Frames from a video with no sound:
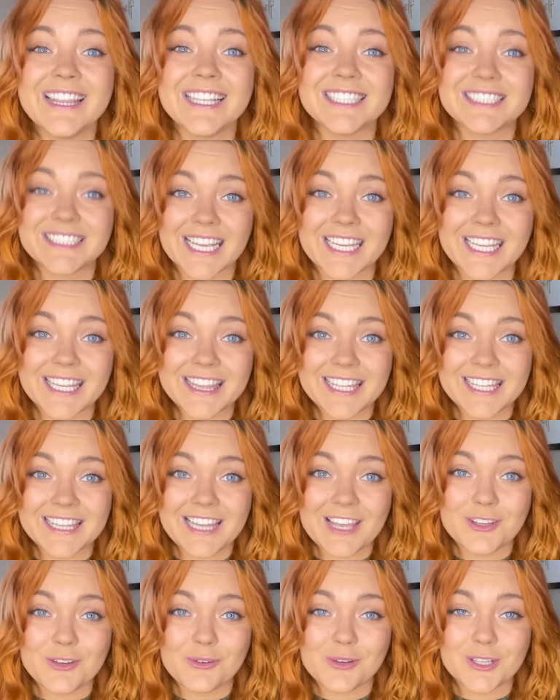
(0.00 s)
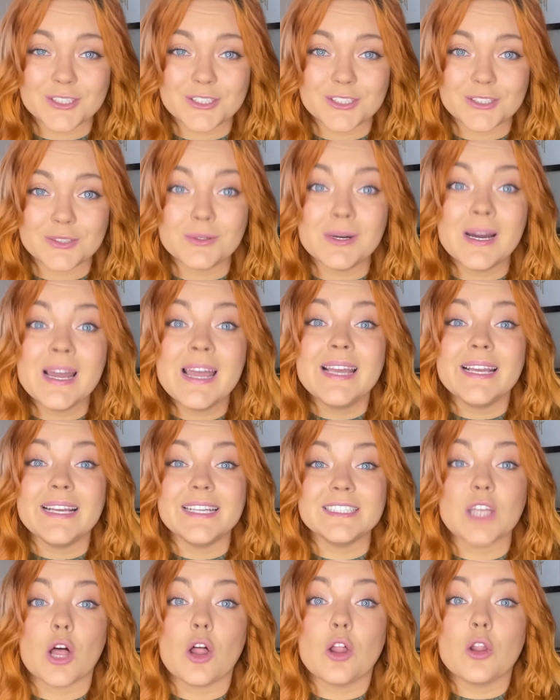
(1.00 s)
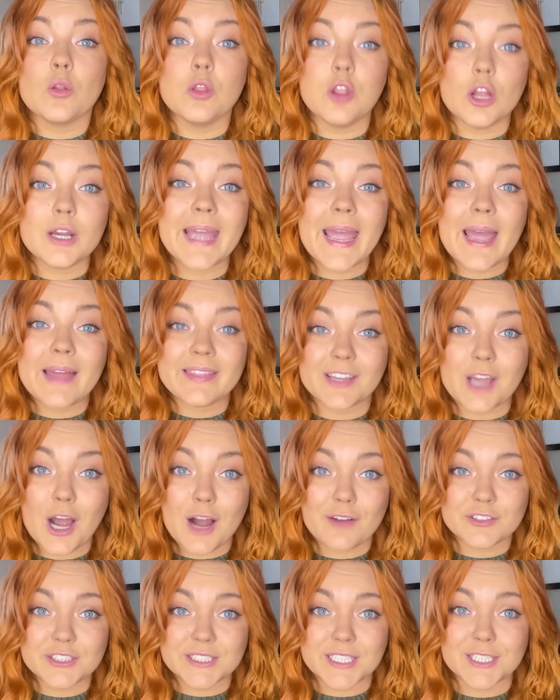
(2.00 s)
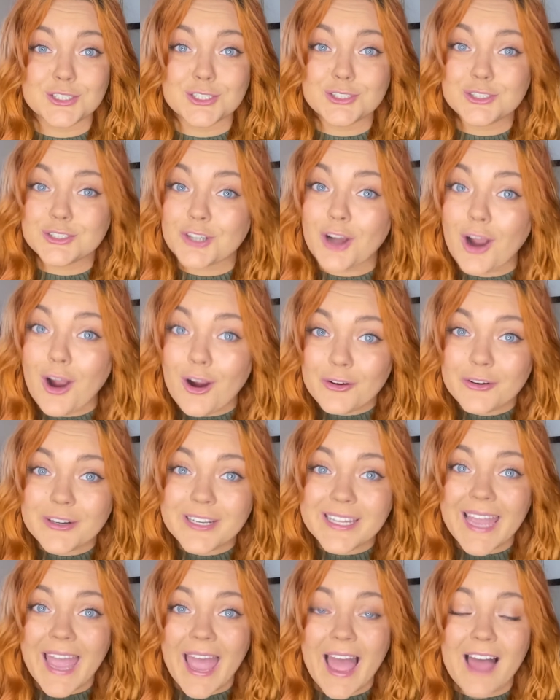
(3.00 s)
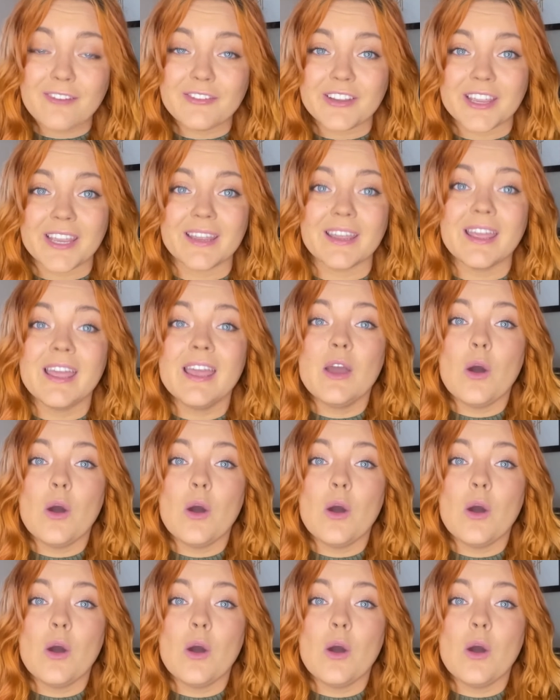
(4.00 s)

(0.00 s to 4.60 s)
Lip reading: second thing that you can do is look at the conversations you're already having.